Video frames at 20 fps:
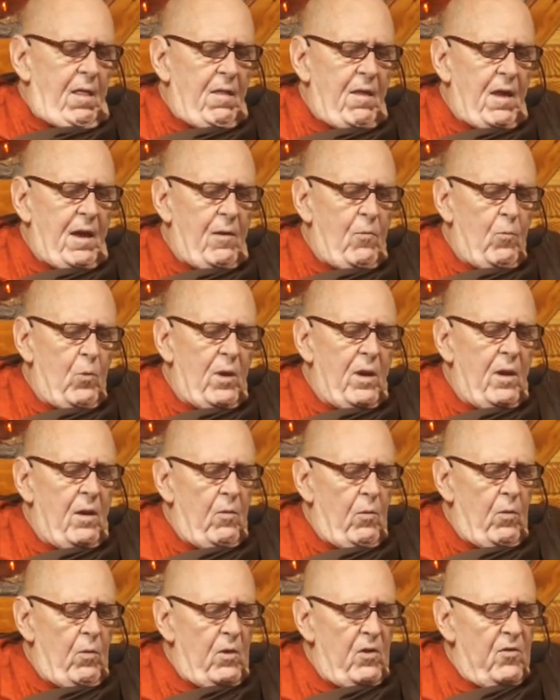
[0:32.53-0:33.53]
Then, when
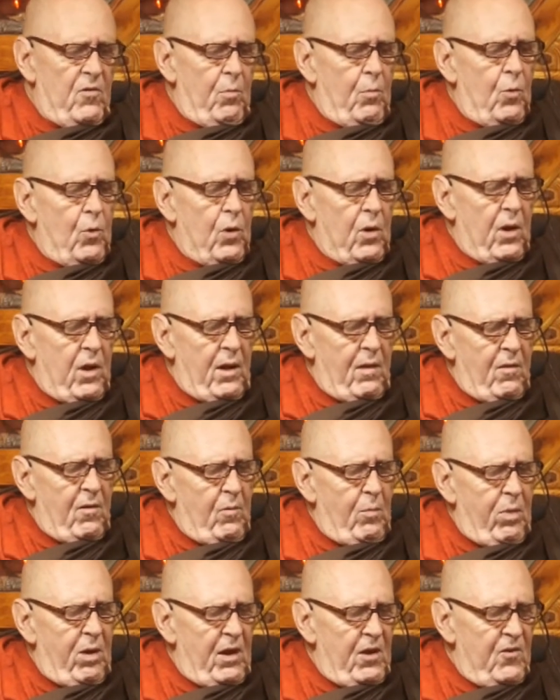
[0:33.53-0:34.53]
it was morning, the
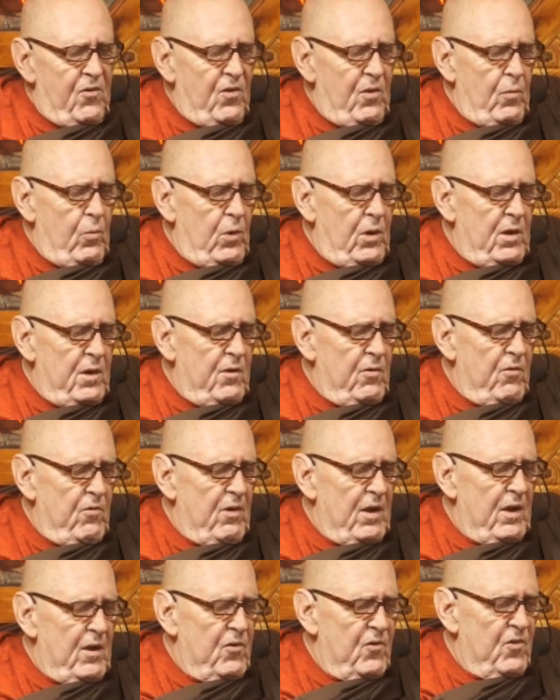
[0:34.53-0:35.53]
Blessed One,
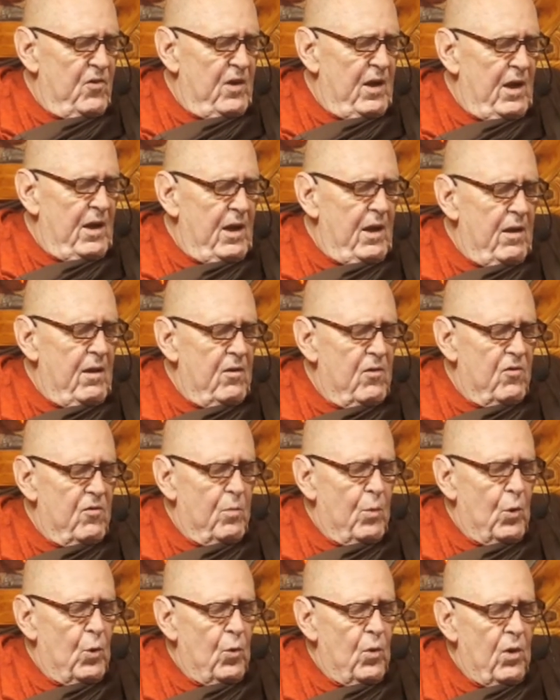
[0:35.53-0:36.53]
dressed, taking his
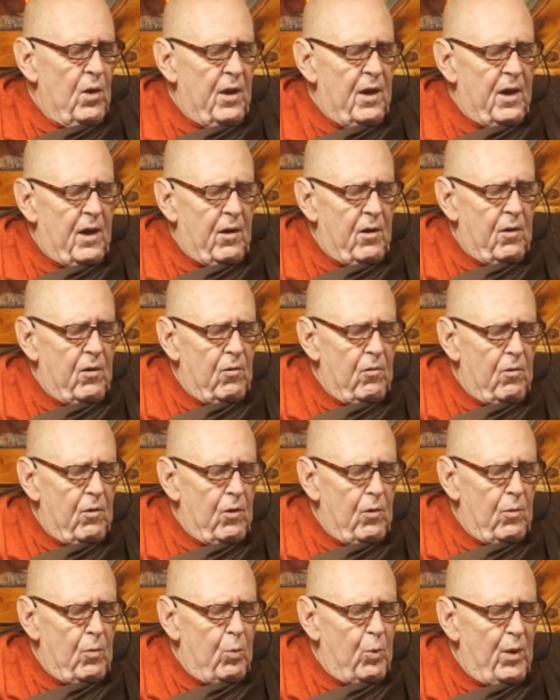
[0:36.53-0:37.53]
bowl and outer
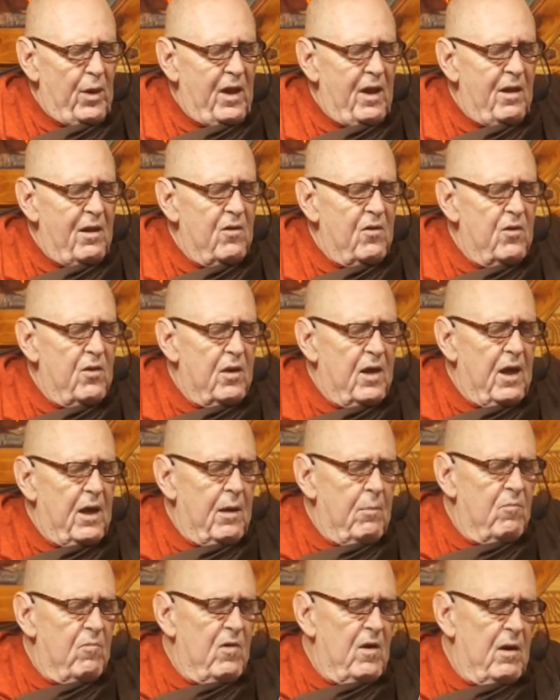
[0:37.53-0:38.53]
robe, went into
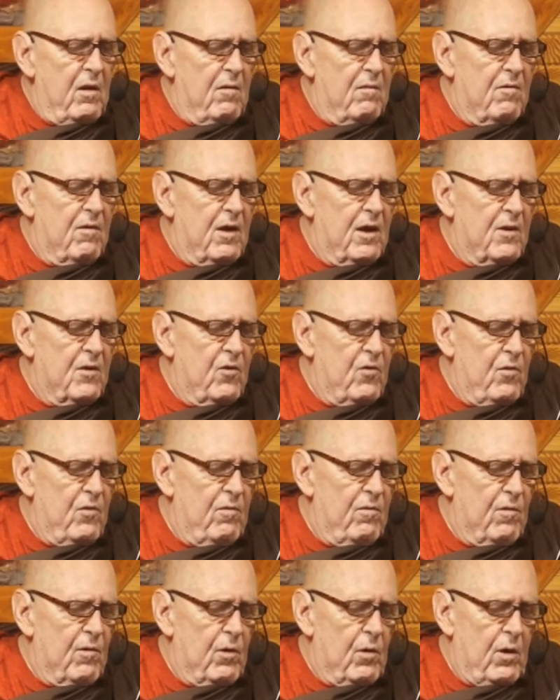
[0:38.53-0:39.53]
Kapilavatthu
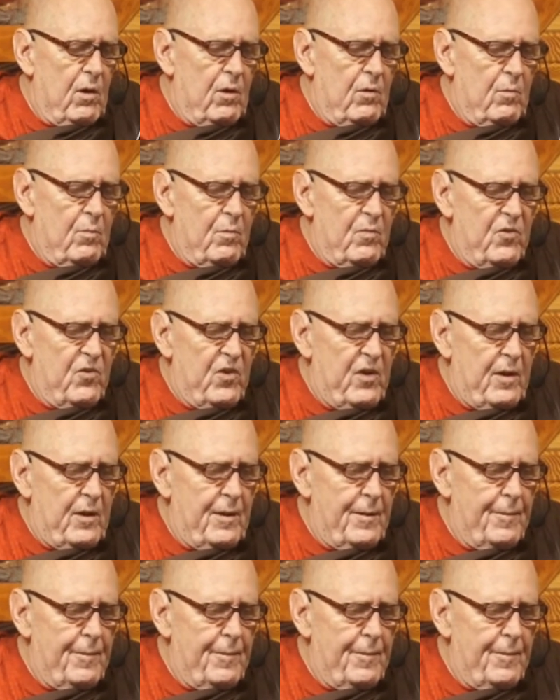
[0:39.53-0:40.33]
for alms